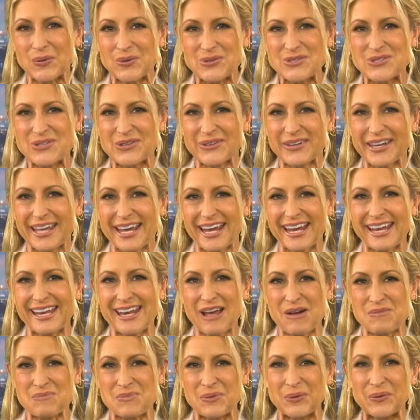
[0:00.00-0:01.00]
also
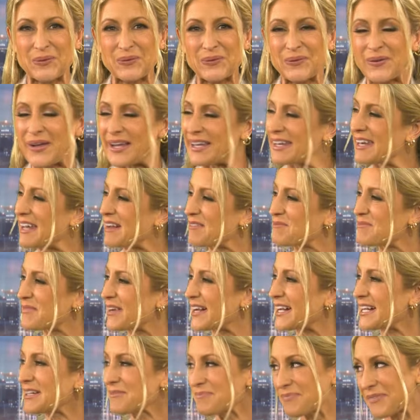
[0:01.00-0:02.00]
need ball
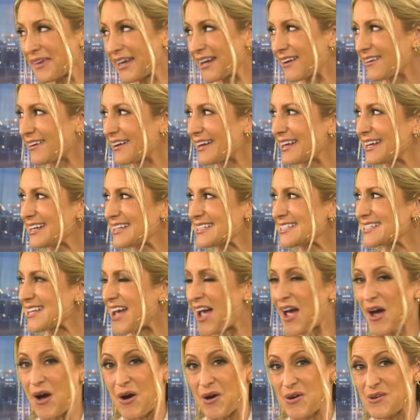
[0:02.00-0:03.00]
number. Here it is.
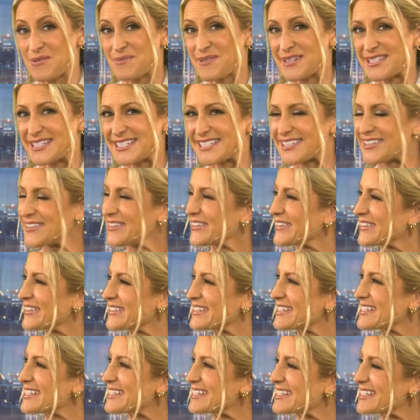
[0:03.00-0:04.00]
I hope it's
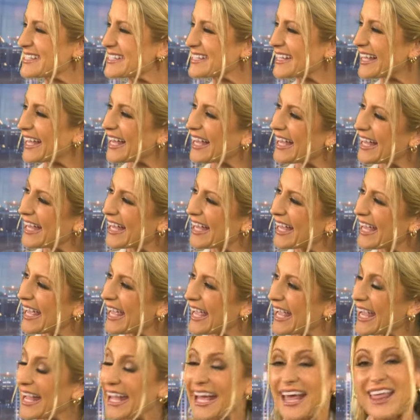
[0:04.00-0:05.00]
yours.
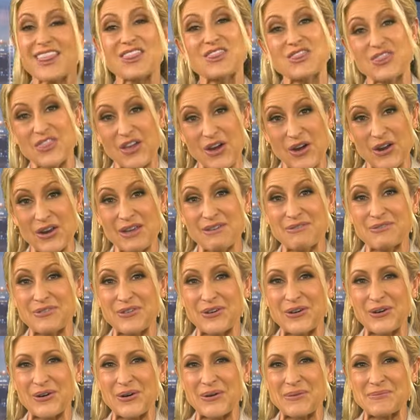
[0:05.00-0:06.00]

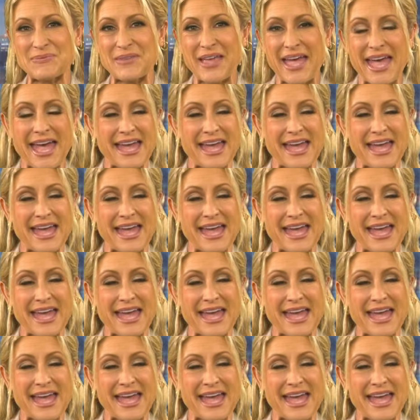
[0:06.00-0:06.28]
34.